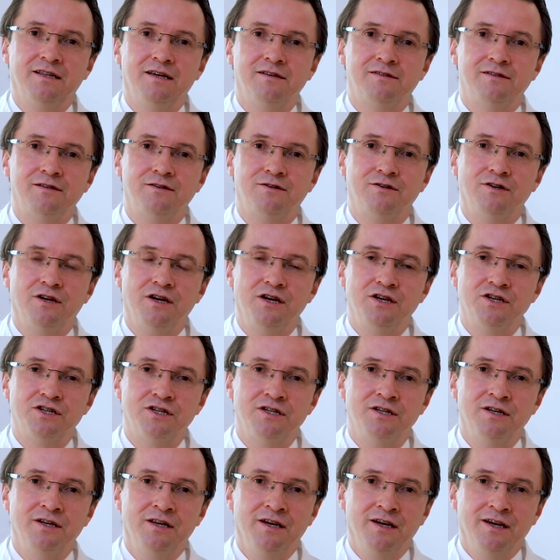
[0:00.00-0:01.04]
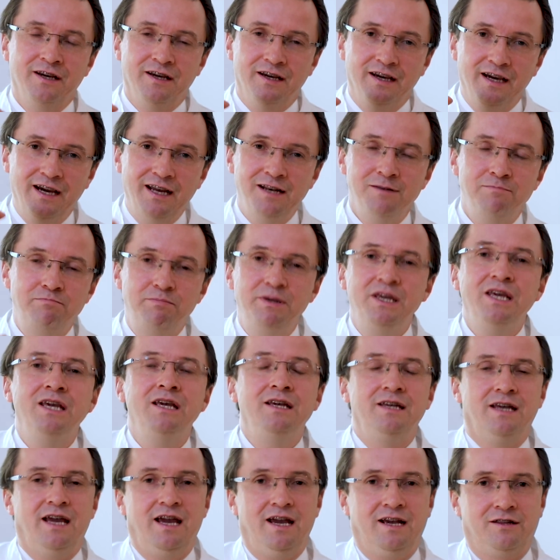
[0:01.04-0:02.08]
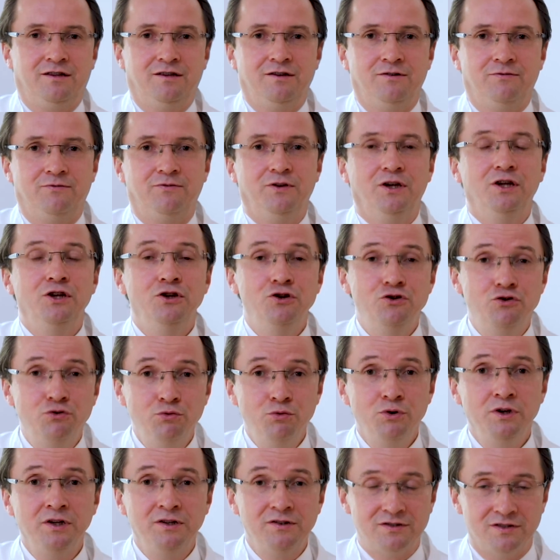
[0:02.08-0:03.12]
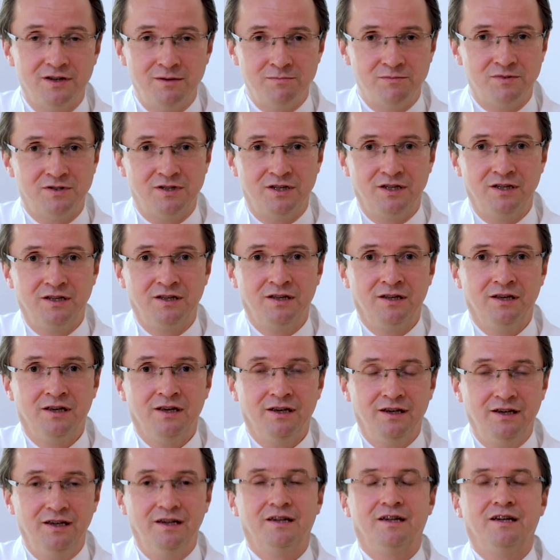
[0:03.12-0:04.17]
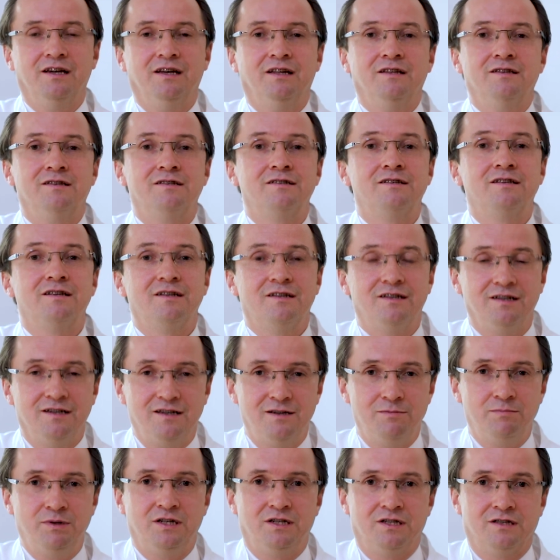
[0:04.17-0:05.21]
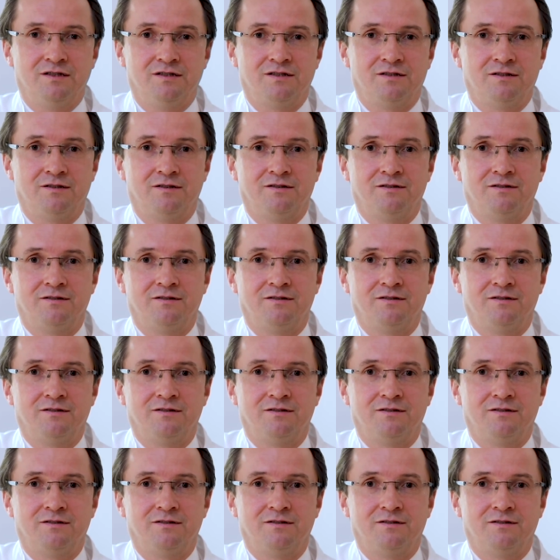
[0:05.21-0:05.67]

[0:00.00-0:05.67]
their situation and being active in doing something against diabetes.